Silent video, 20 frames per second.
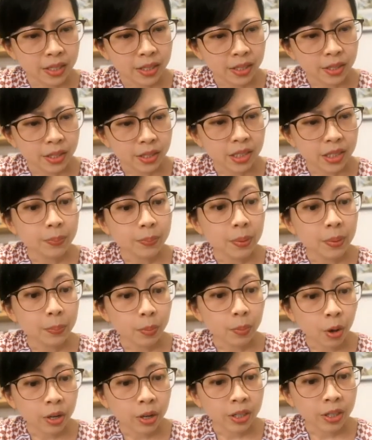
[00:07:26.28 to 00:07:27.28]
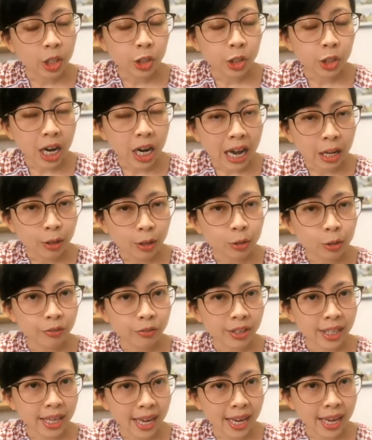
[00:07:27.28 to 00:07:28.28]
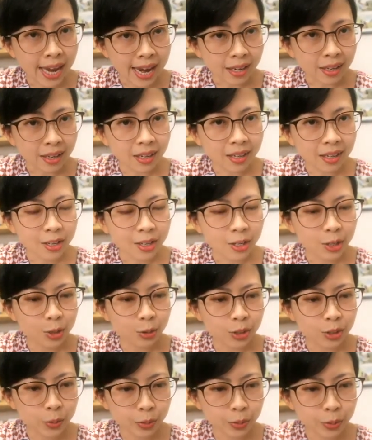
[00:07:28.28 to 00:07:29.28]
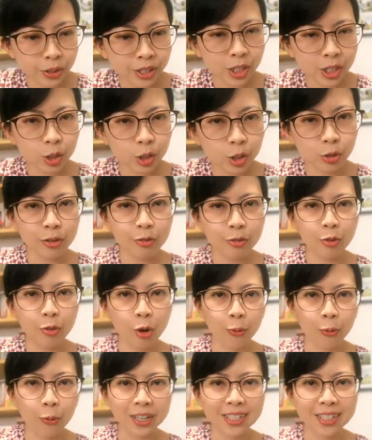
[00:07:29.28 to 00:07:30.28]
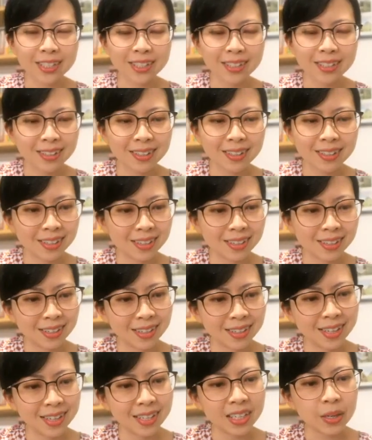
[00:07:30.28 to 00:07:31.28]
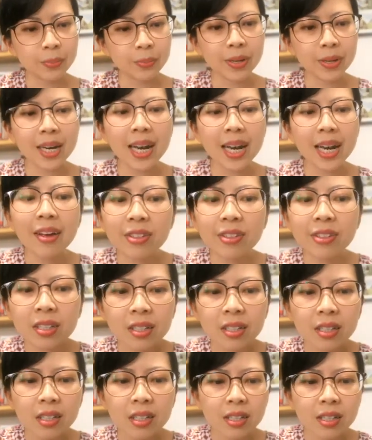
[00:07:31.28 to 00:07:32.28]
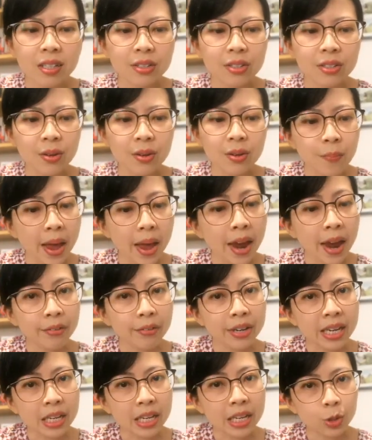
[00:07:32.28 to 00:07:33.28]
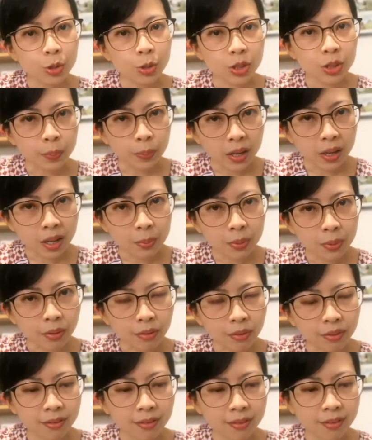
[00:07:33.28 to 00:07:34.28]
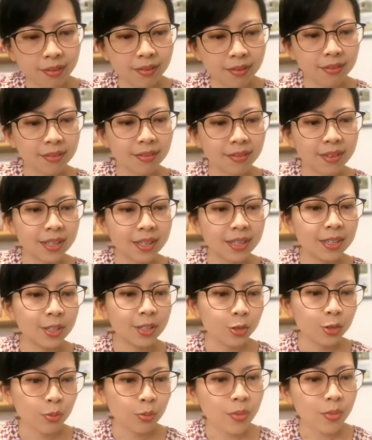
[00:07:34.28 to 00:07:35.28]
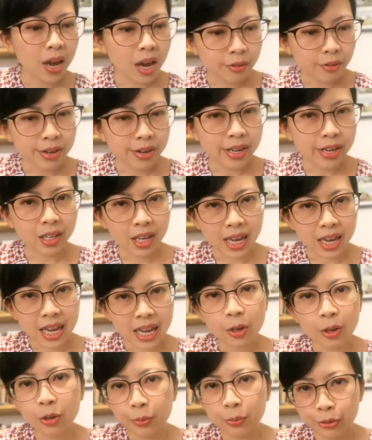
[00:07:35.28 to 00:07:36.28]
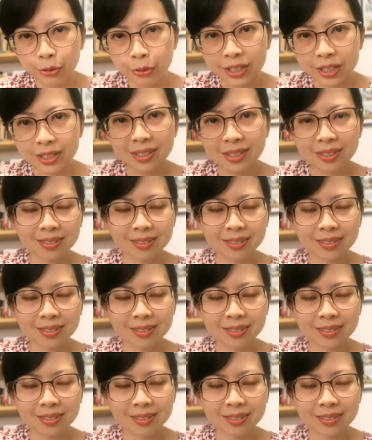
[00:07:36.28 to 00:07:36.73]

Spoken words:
To be born the child of a king. So it's pretty straightforward. Number 11, to marry into the purple. To marry a king or prince.